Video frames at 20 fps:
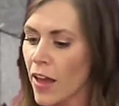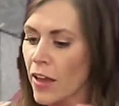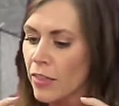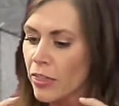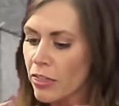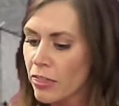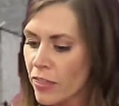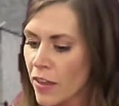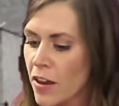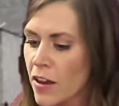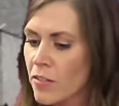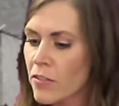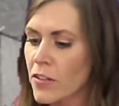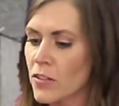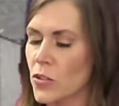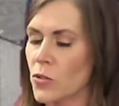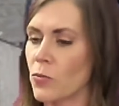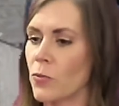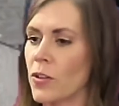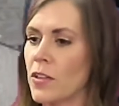that thing
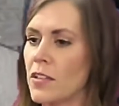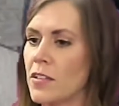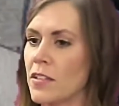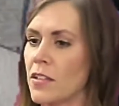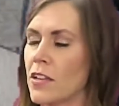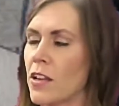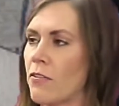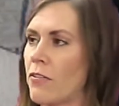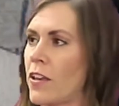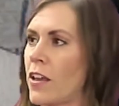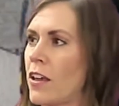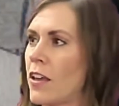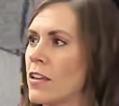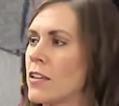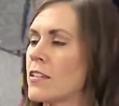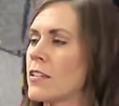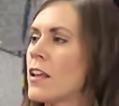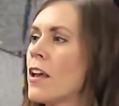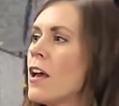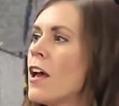that's really significant
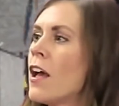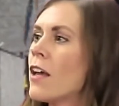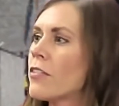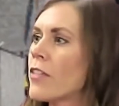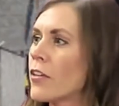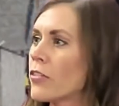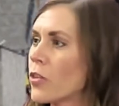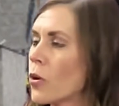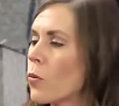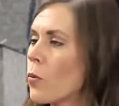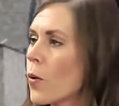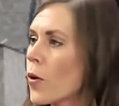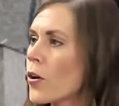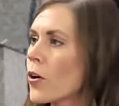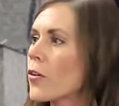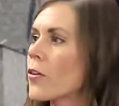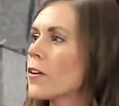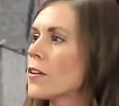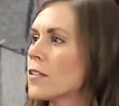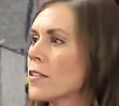is that the
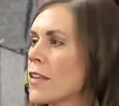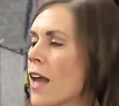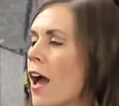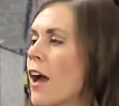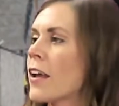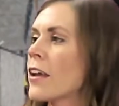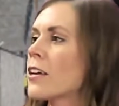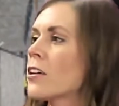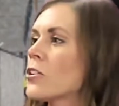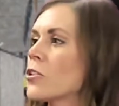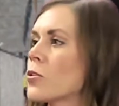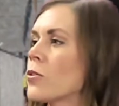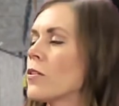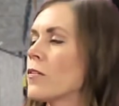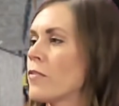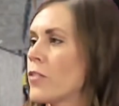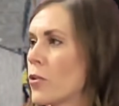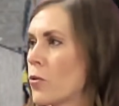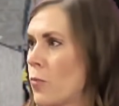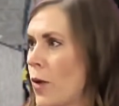worker is not in control
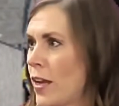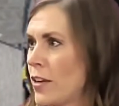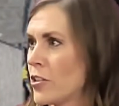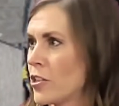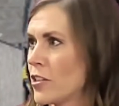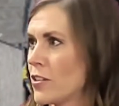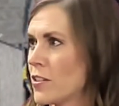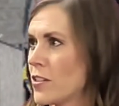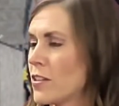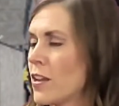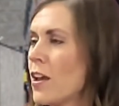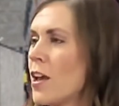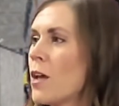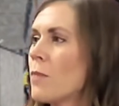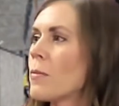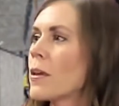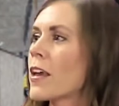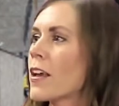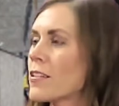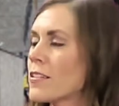of their wages, mm-hmm.
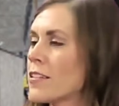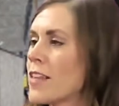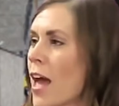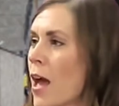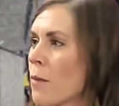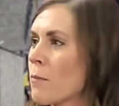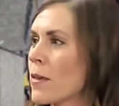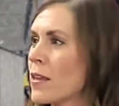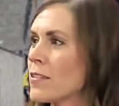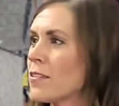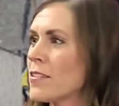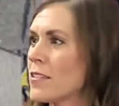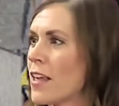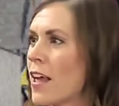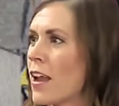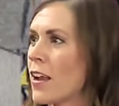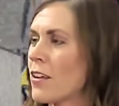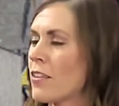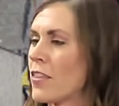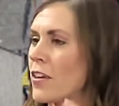because that means
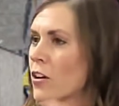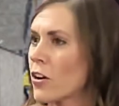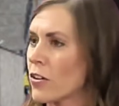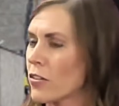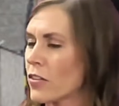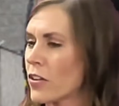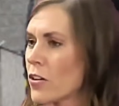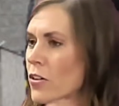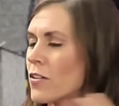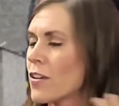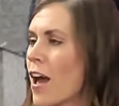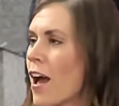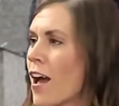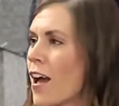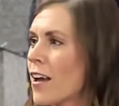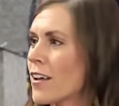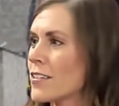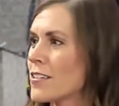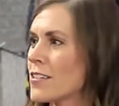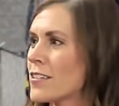then they're they're
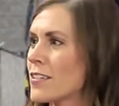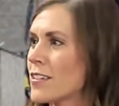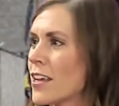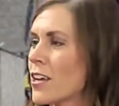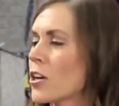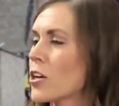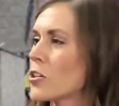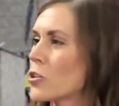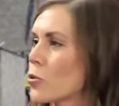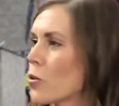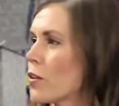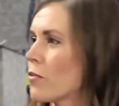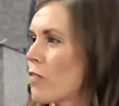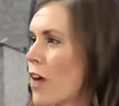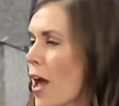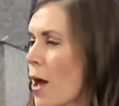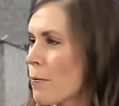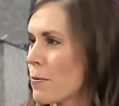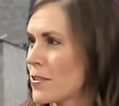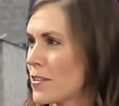not in control of
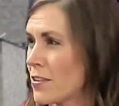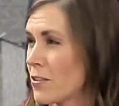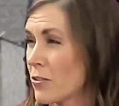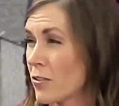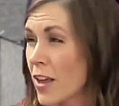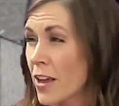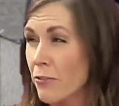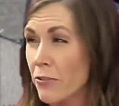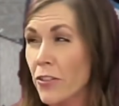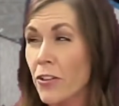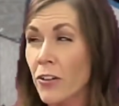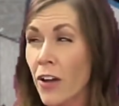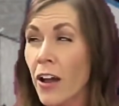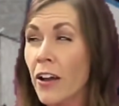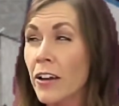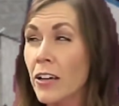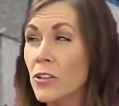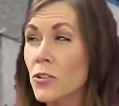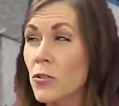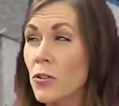what happens in their life, and they're not
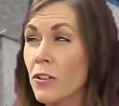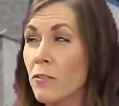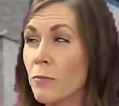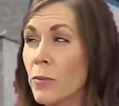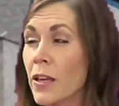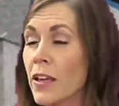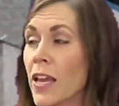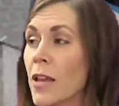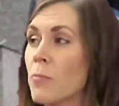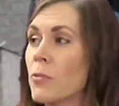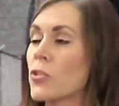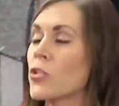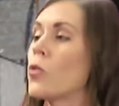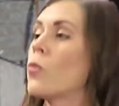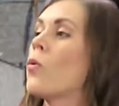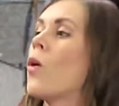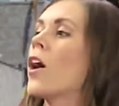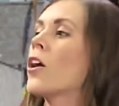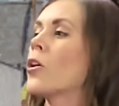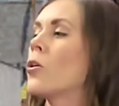in control of being able to
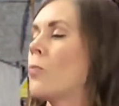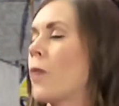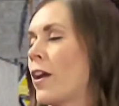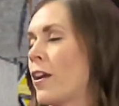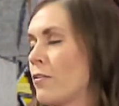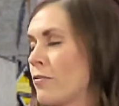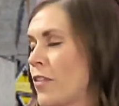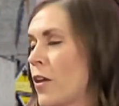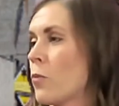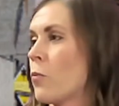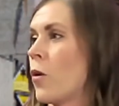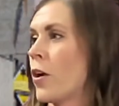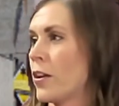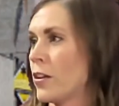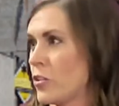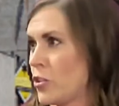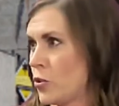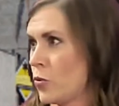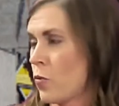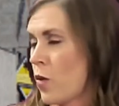walk away if they wanted
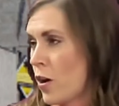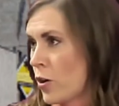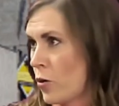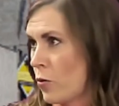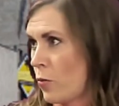mm-hmm. to walk